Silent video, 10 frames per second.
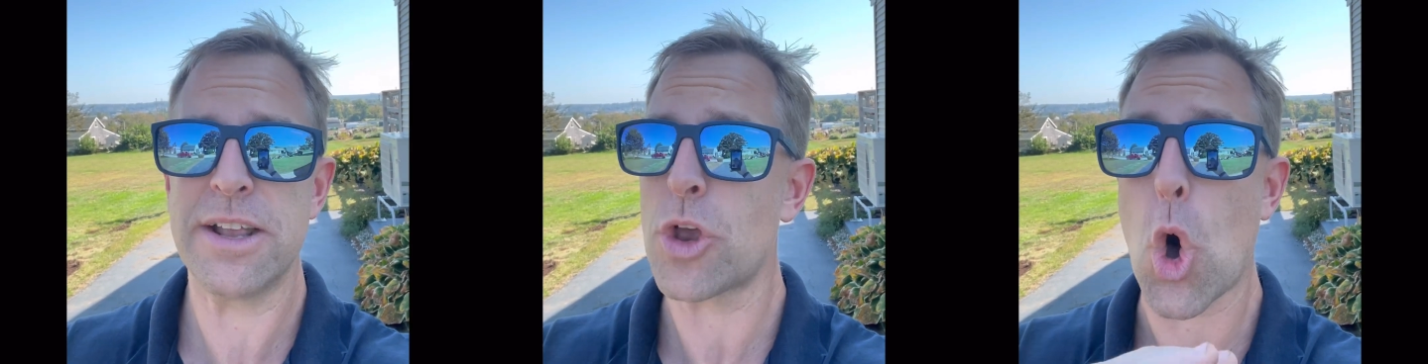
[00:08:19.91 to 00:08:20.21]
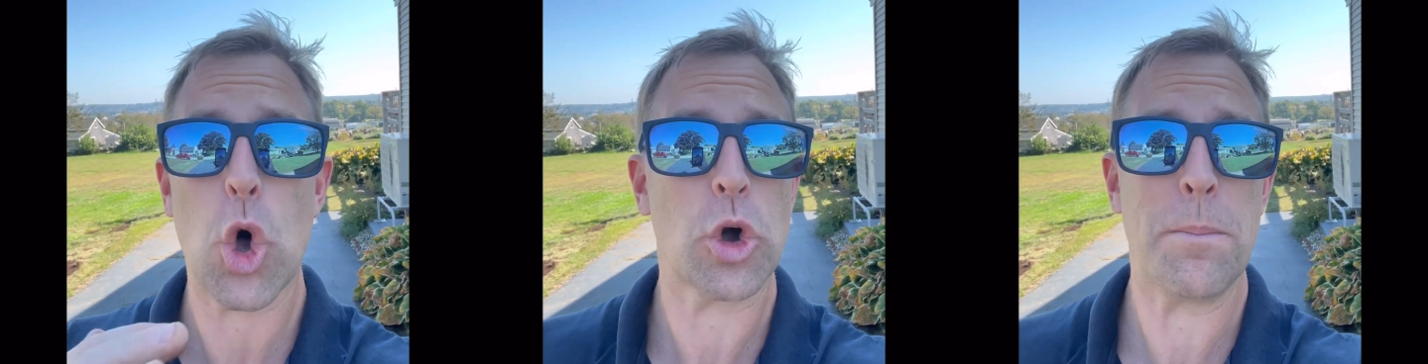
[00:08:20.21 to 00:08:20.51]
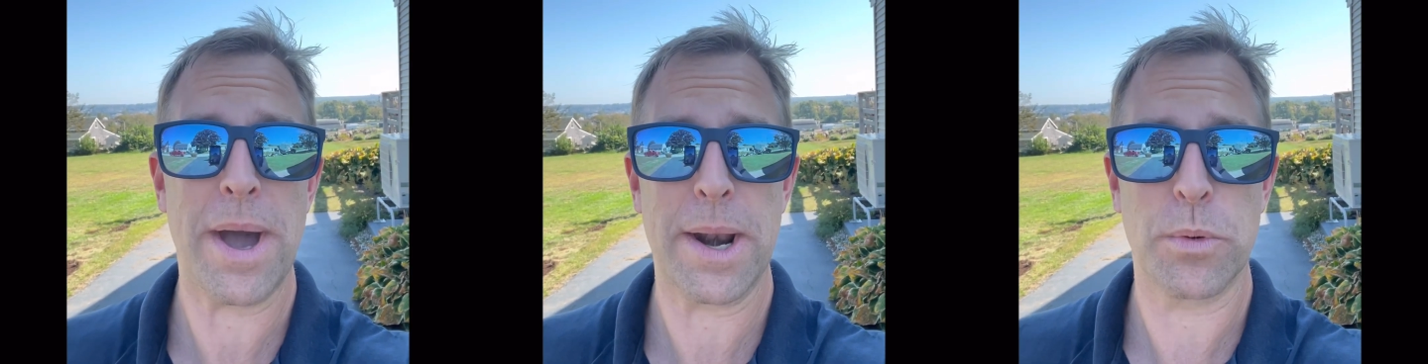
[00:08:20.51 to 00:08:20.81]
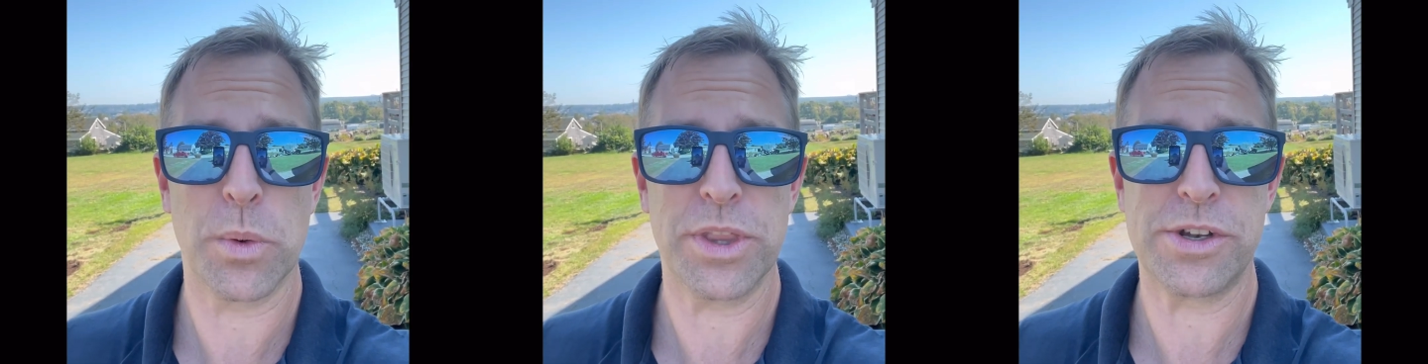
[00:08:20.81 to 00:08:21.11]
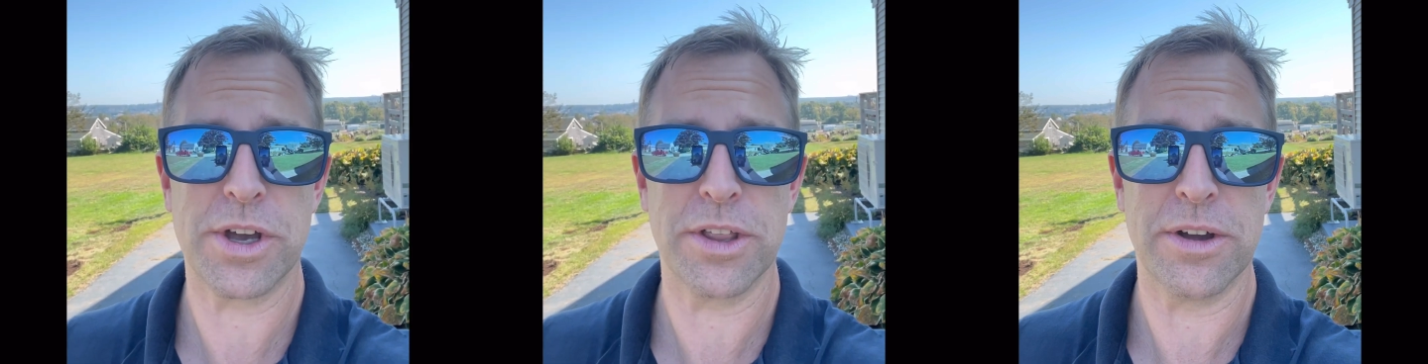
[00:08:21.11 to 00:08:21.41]
It's all compatible with
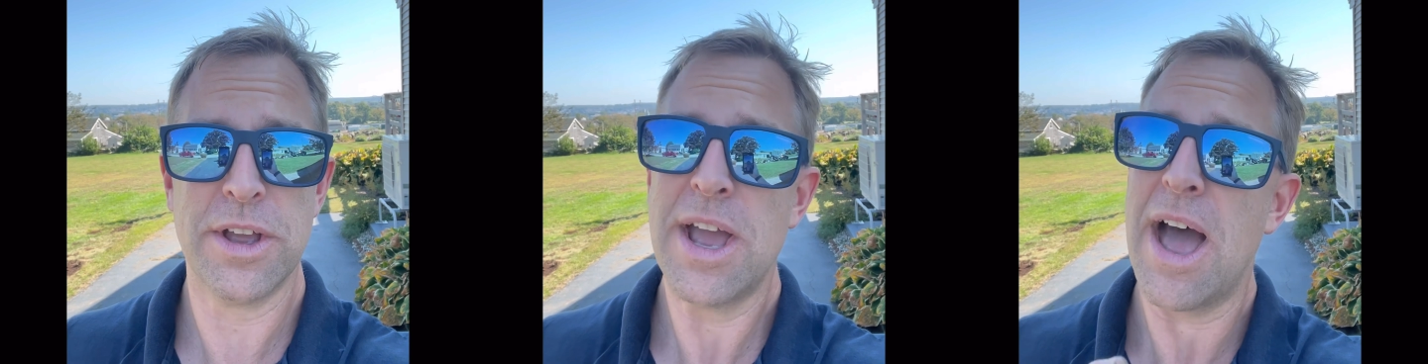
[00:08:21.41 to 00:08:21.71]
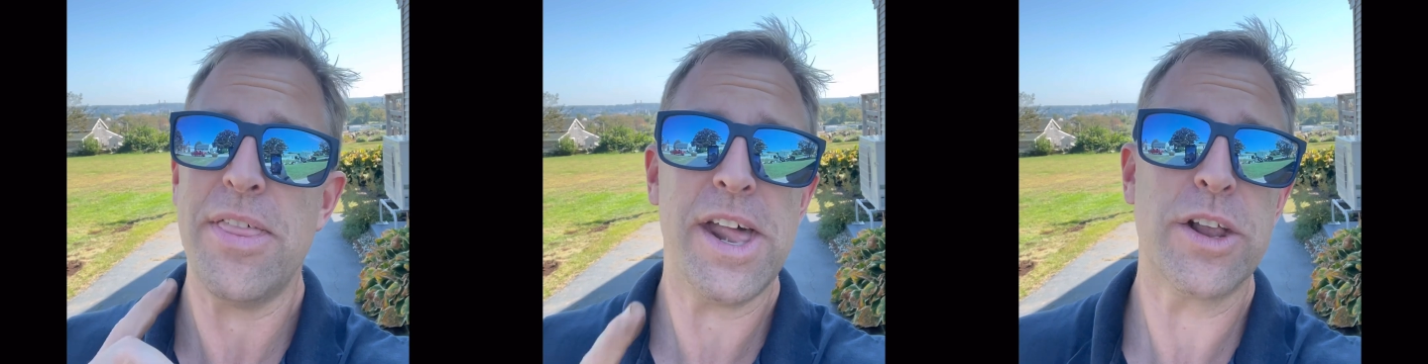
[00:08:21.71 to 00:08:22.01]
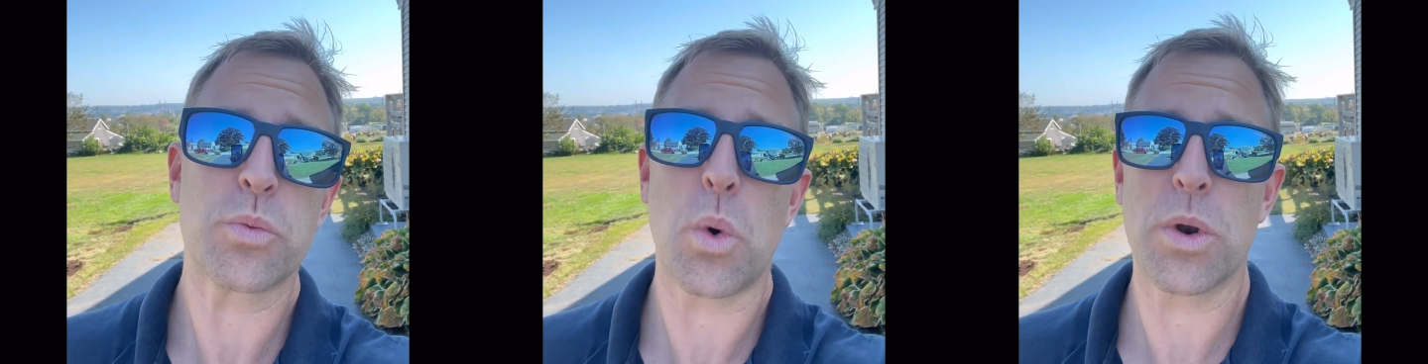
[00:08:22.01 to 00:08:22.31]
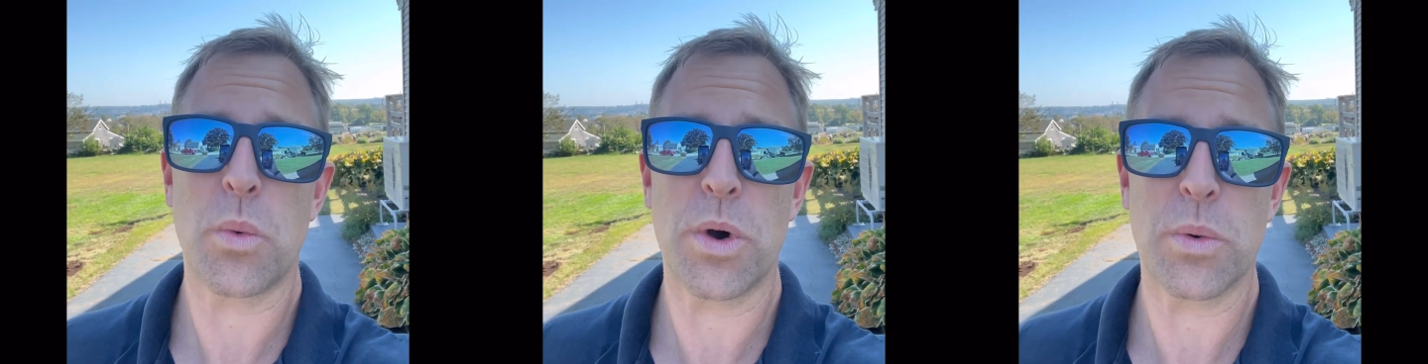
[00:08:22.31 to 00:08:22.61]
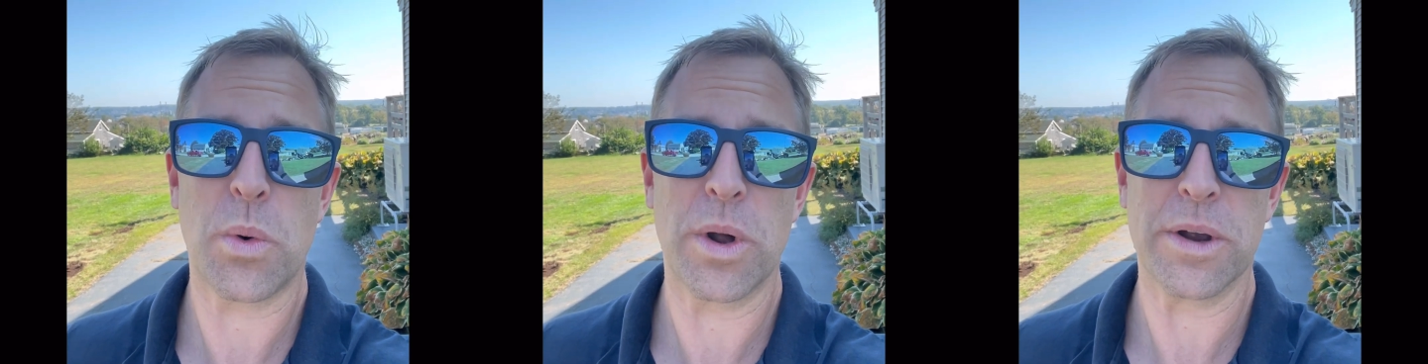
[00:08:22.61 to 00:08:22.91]
each other. And then it's water, water,
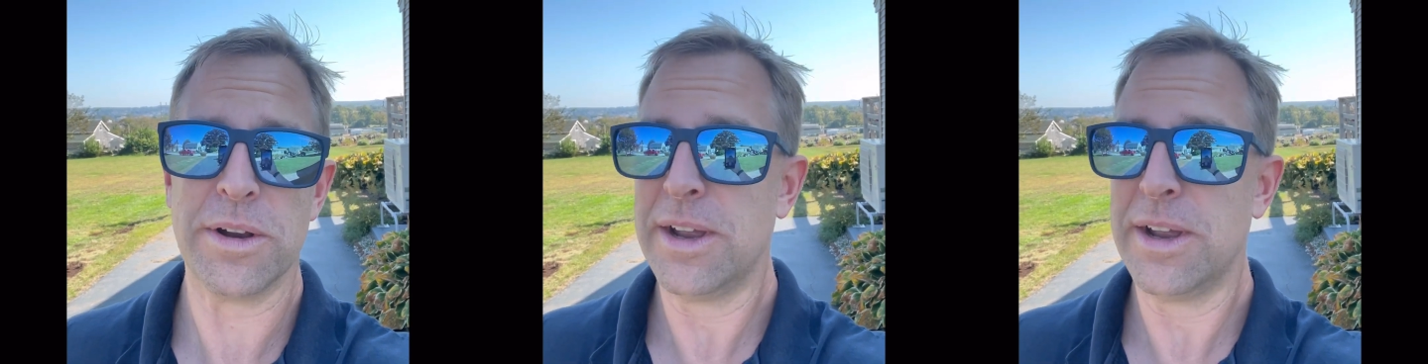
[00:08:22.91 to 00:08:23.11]
water.